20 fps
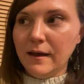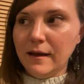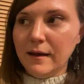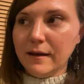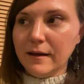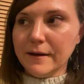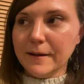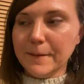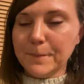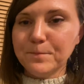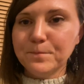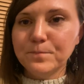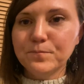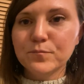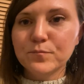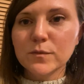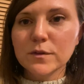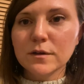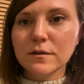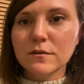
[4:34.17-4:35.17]
Um,
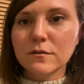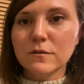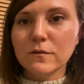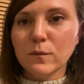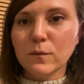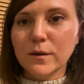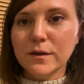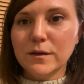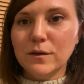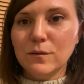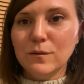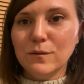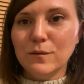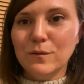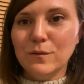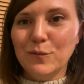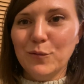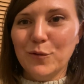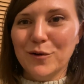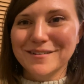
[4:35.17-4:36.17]
so what
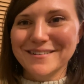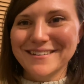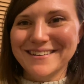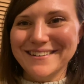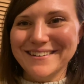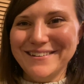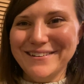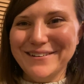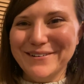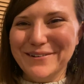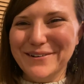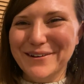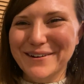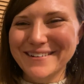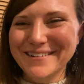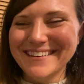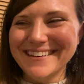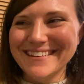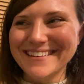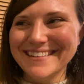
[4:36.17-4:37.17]
you want to
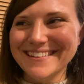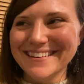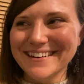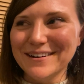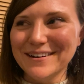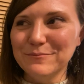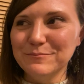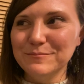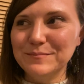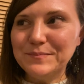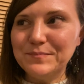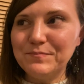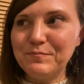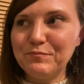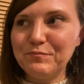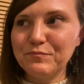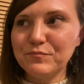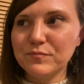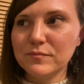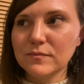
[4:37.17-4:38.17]
do is um,
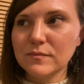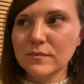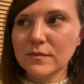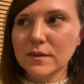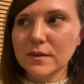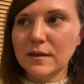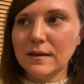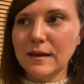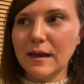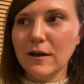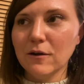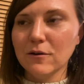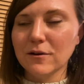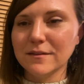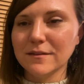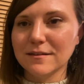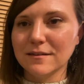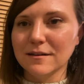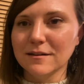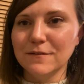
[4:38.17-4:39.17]
err on
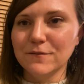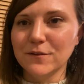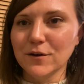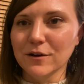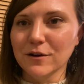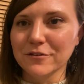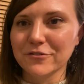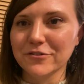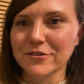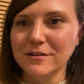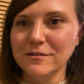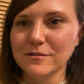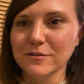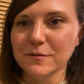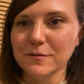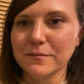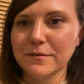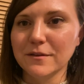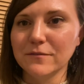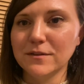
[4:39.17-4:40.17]
the side of caution in
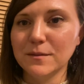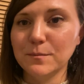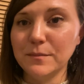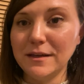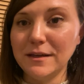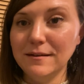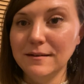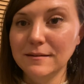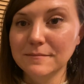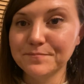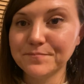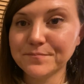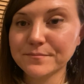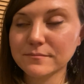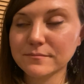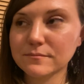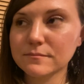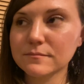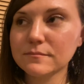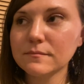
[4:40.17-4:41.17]
terms of speed,
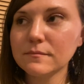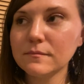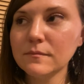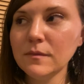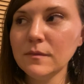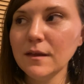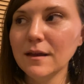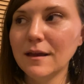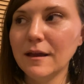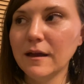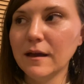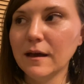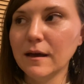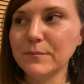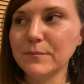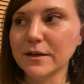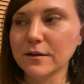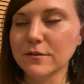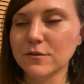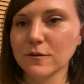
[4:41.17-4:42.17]

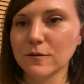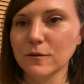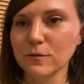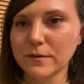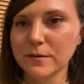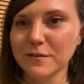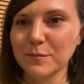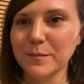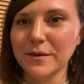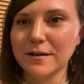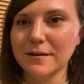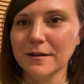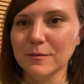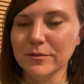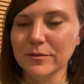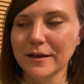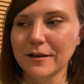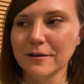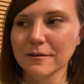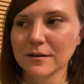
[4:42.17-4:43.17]
because you can always speed it up
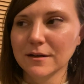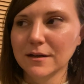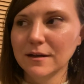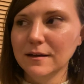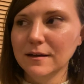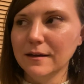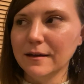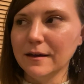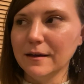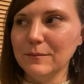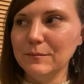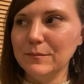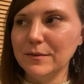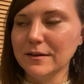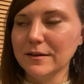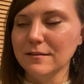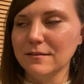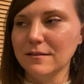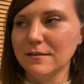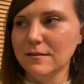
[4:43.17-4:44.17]
later, um,
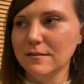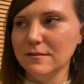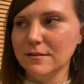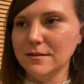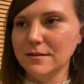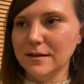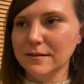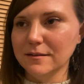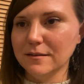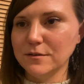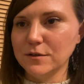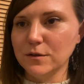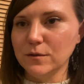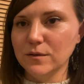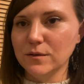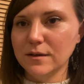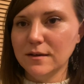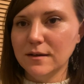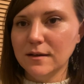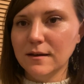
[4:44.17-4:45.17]
because this is a dance
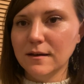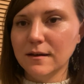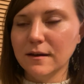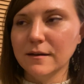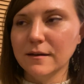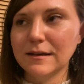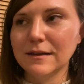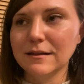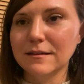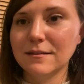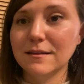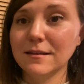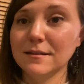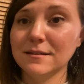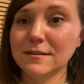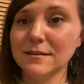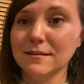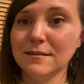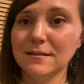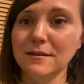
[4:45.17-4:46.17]
tune. Uh,
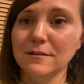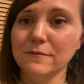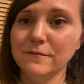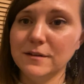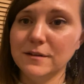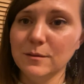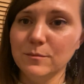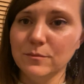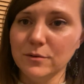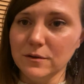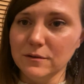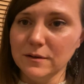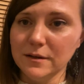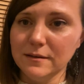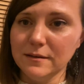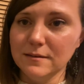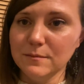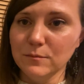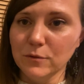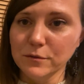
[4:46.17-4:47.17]
consistency of tempo
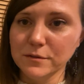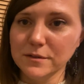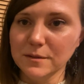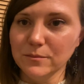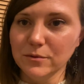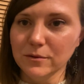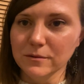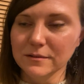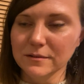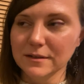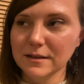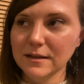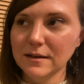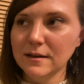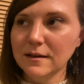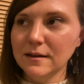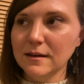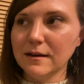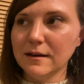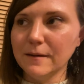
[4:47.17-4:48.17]
is most important.
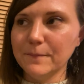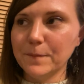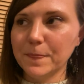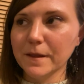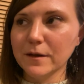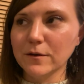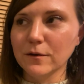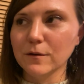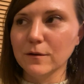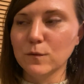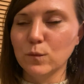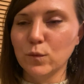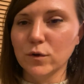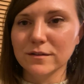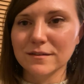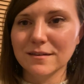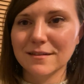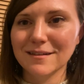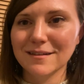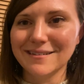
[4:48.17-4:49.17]
Um, I heard
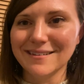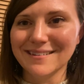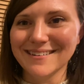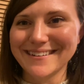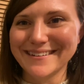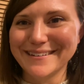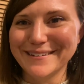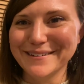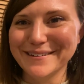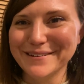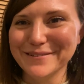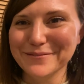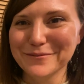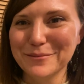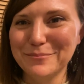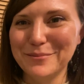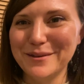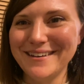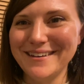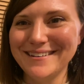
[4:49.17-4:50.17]
once and like to
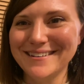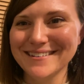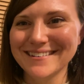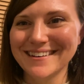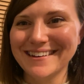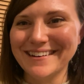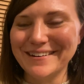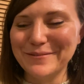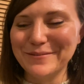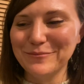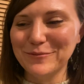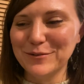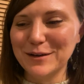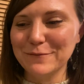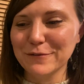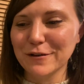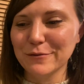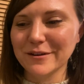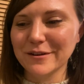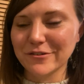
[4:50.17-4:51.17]
repeat um,
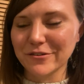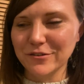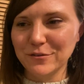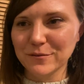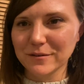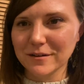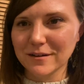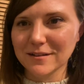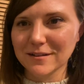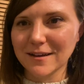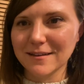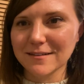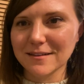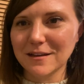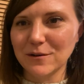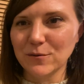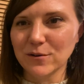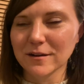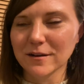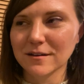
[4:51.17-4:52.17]
whenever I'm actually doing a class
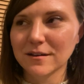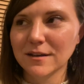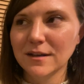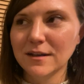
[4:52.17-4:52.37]
anywhere